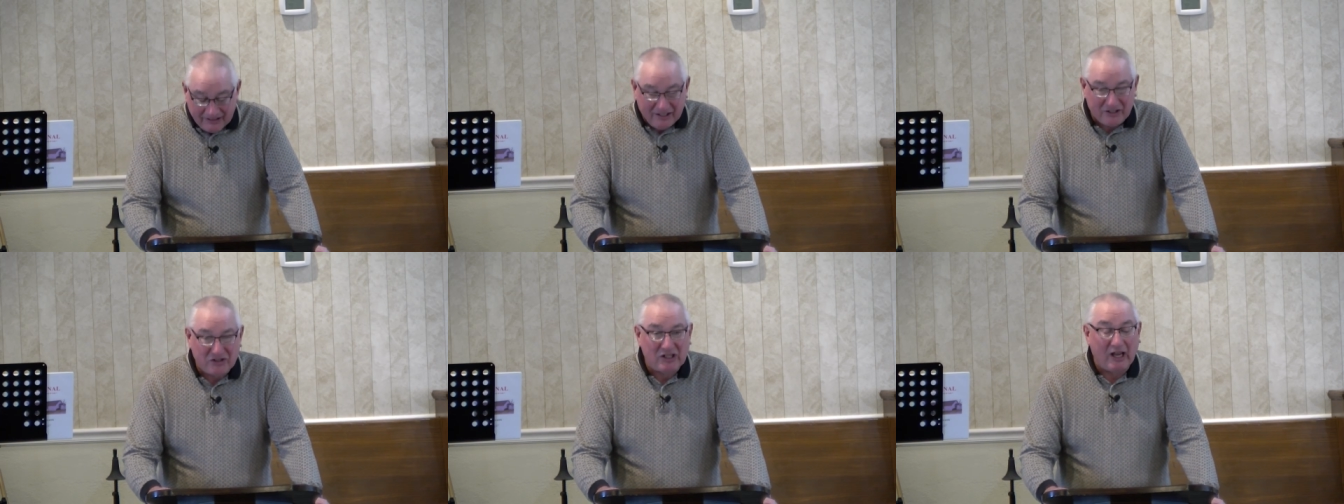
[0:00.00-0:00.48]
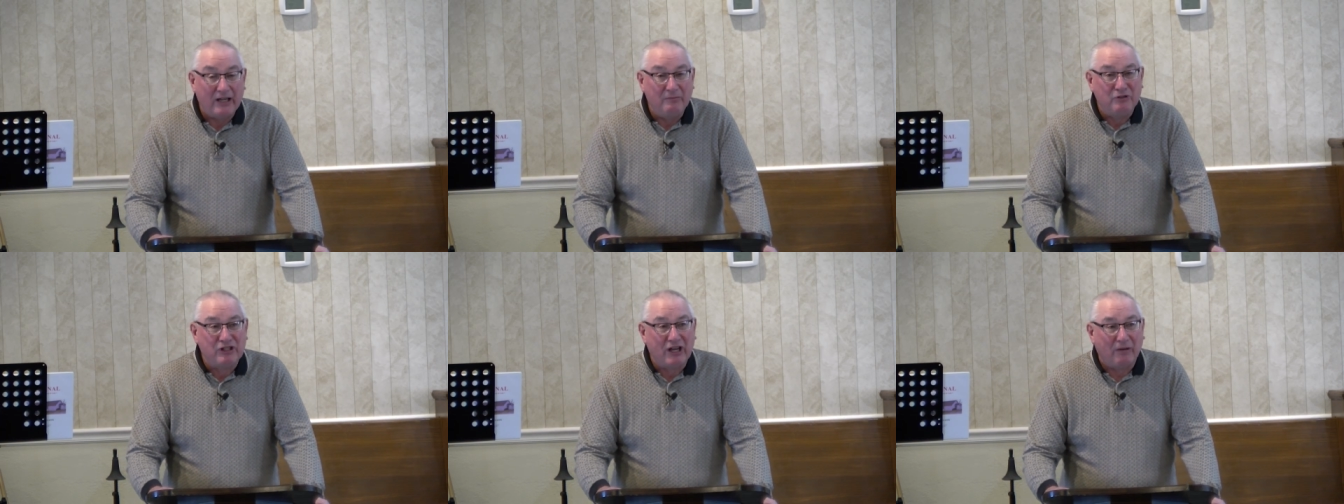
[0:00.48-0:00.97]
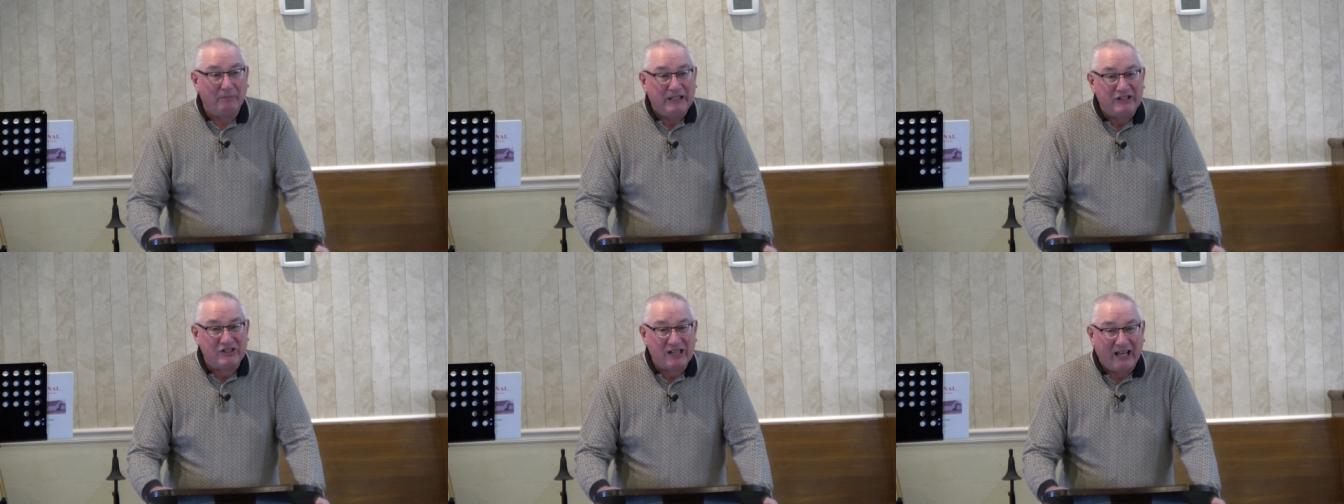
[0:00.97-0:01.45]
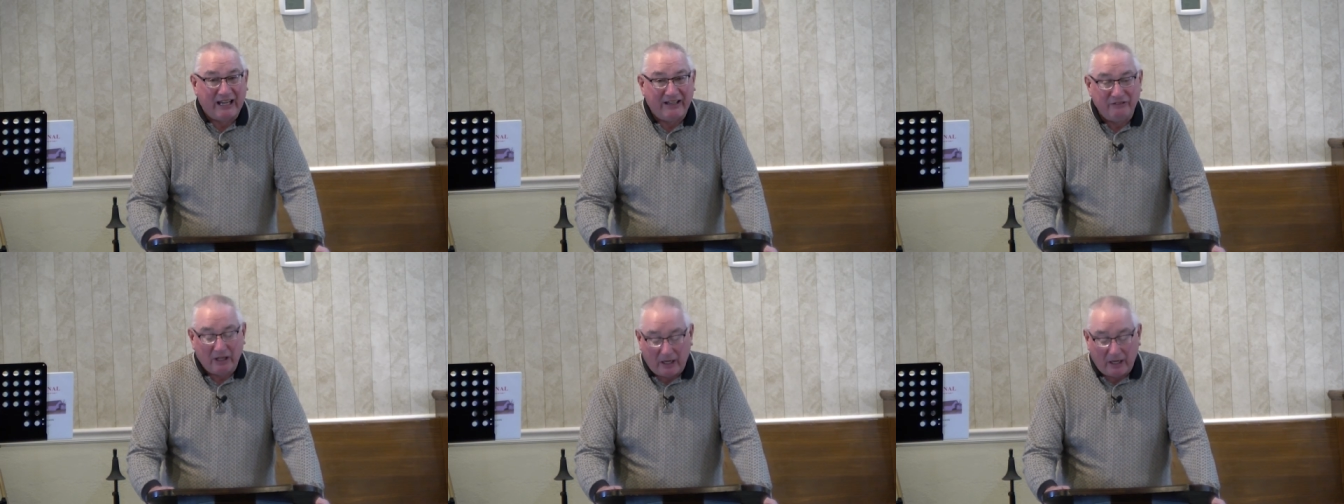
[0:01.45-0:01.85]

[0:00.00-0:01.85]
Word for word: the same shall be saved.